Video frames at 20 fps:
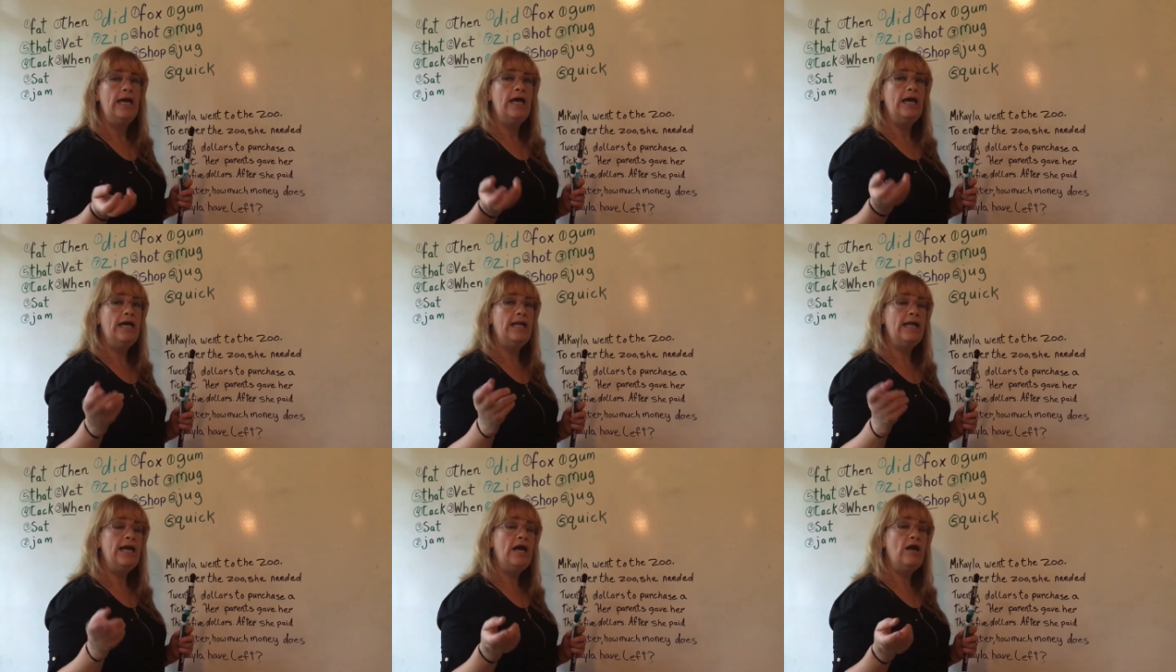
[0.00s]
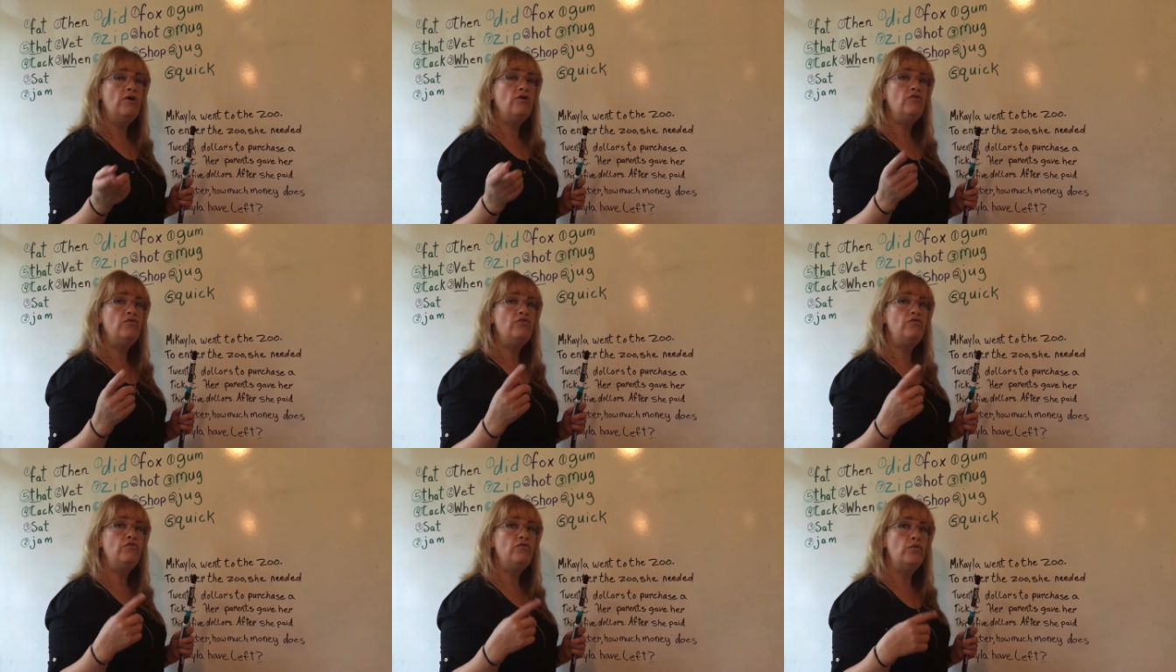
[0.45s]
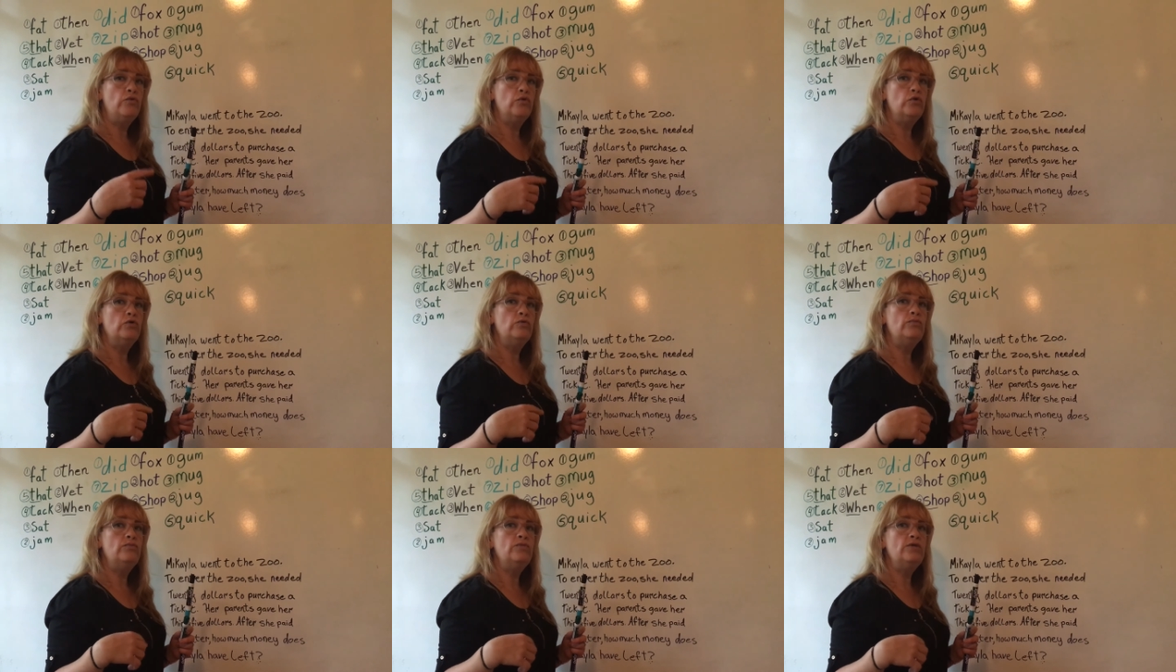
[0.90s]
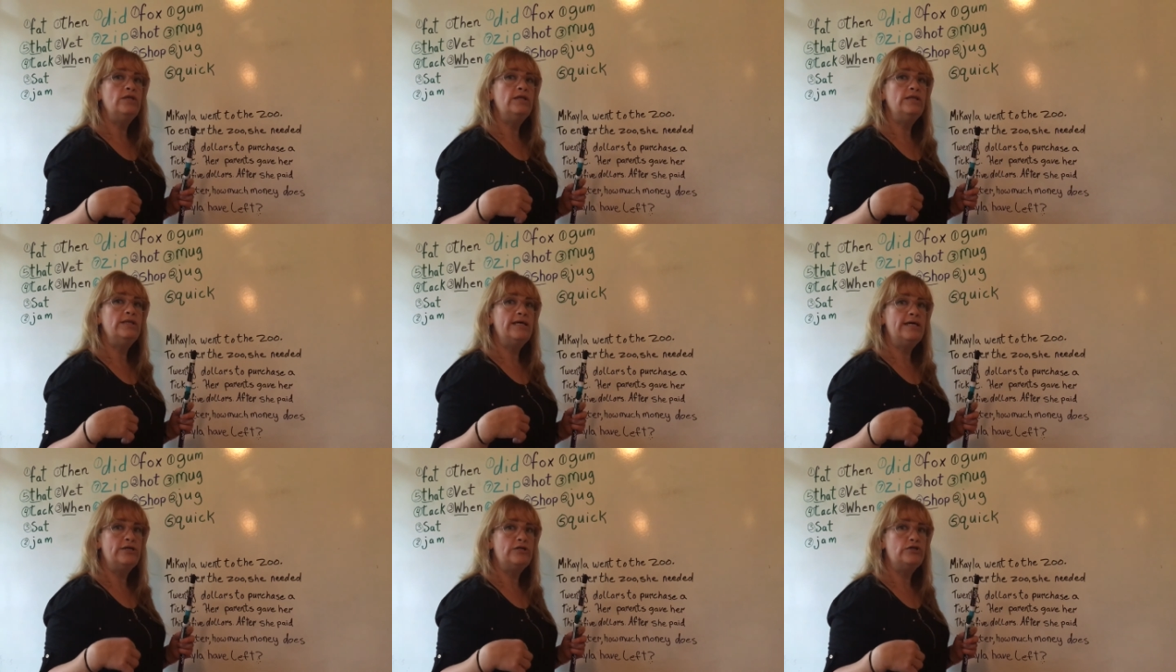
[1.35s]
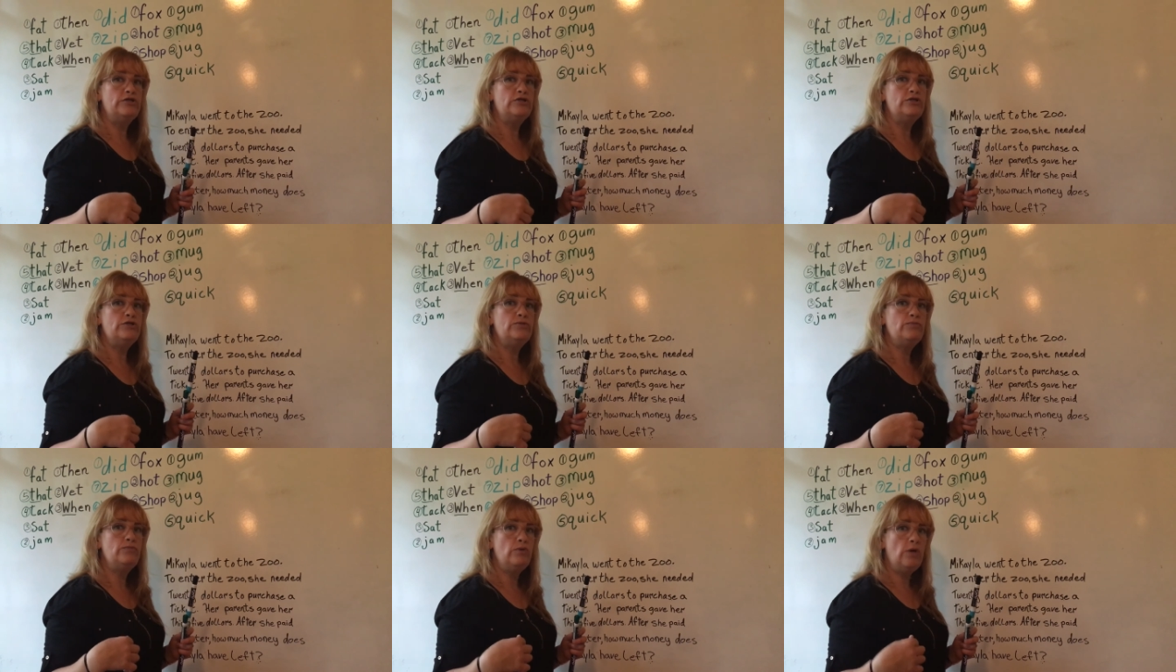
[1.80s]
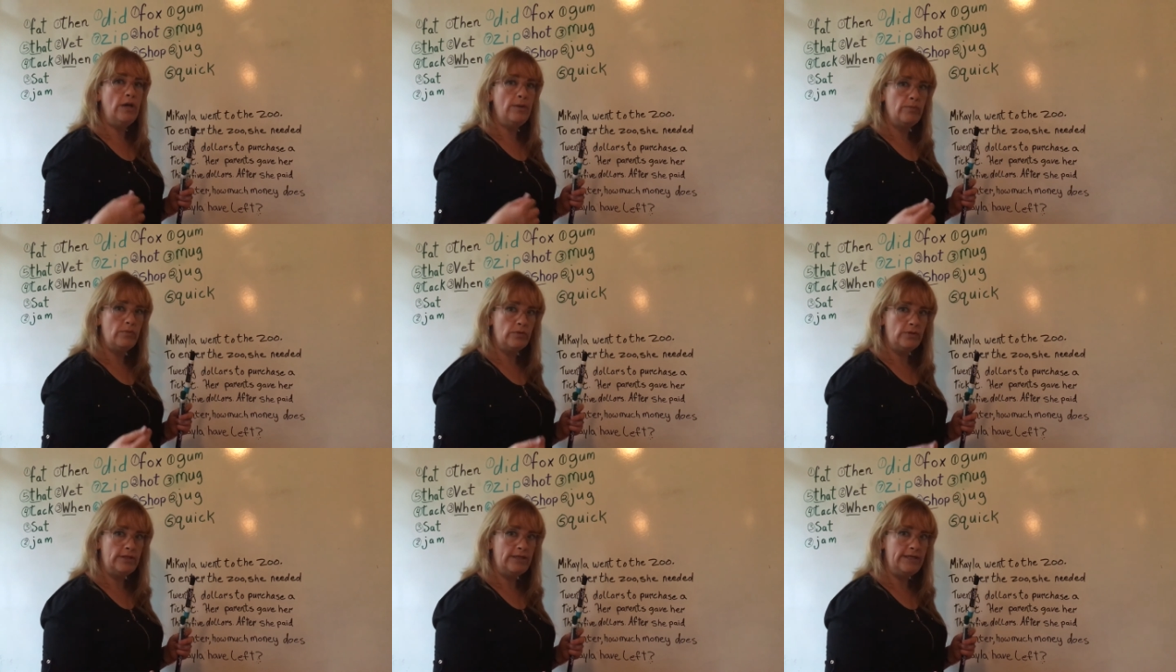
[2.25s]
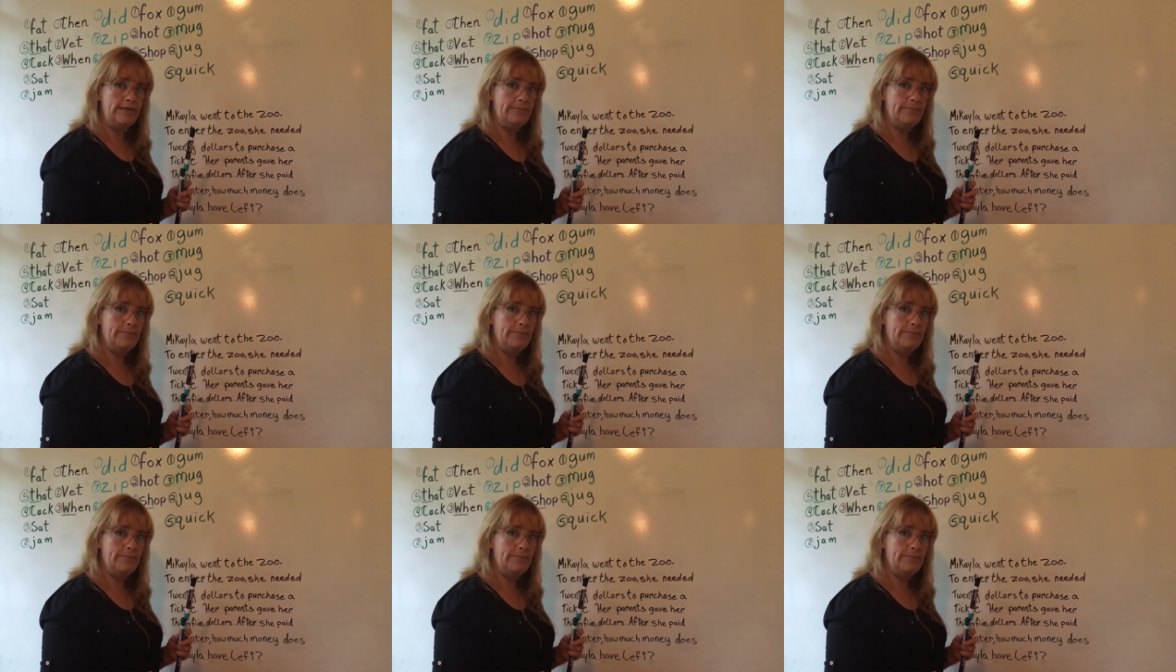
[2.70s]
on how to form the letters properly.